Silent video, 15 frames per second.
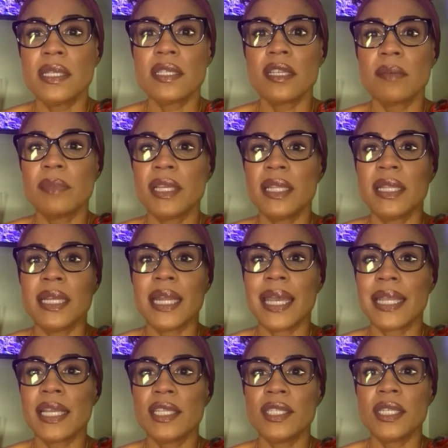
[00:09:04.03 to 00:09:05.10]
is something that
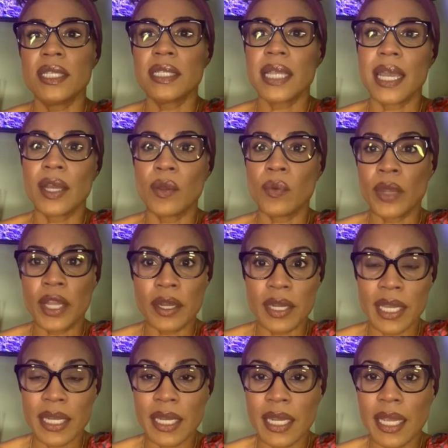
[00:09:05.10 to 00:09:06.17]
I can just kind of wear
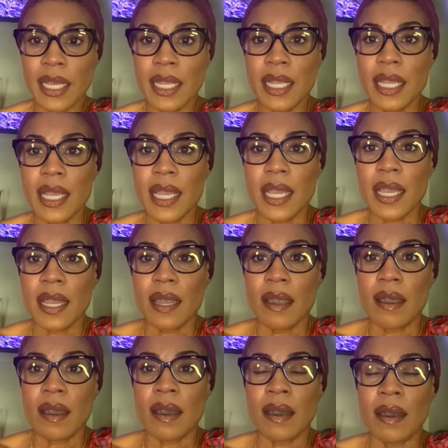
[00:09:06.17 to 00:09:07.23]
day to day,
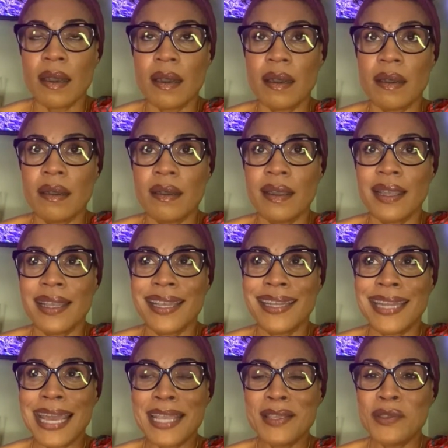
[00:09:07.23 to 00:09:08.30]

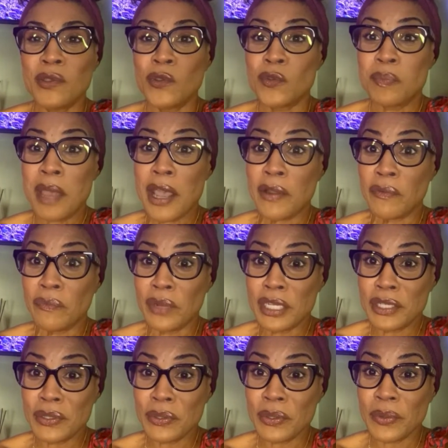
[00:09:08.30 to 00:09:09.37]
and not use my
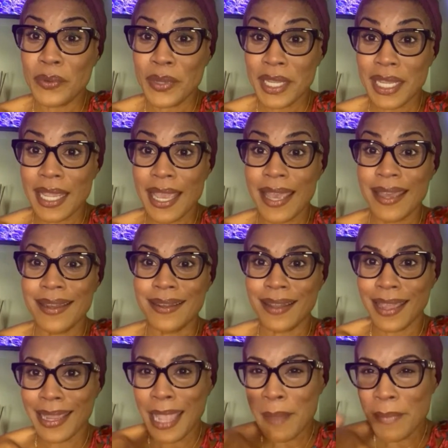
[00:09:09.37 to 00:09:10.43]
original yet.
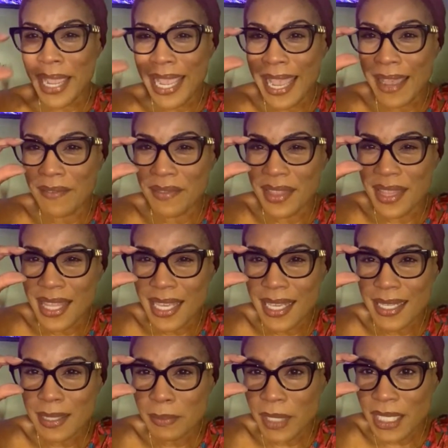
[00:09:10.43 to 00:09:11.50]
Like I might have
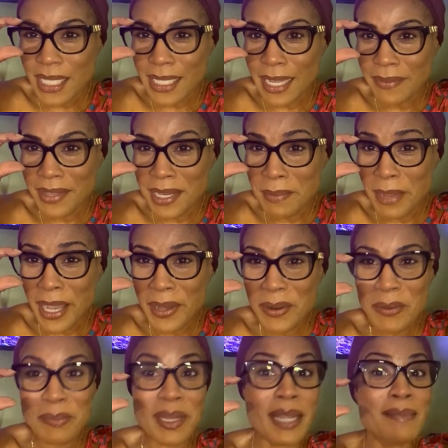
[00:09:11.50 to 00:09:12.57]
this much left in the
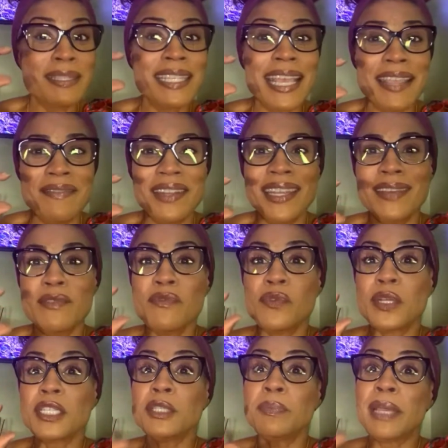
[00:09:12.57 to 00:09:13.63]
bottle, but I'm saving it
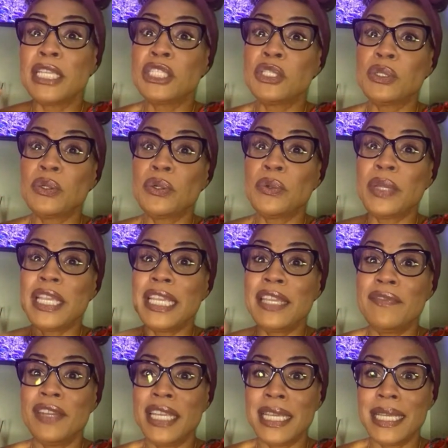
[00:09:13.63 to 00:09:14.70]
for special
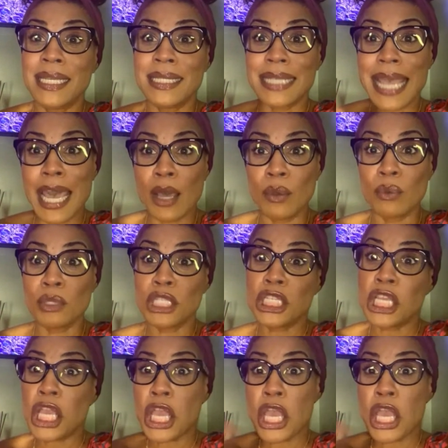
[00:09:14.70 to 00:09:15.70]
evenings out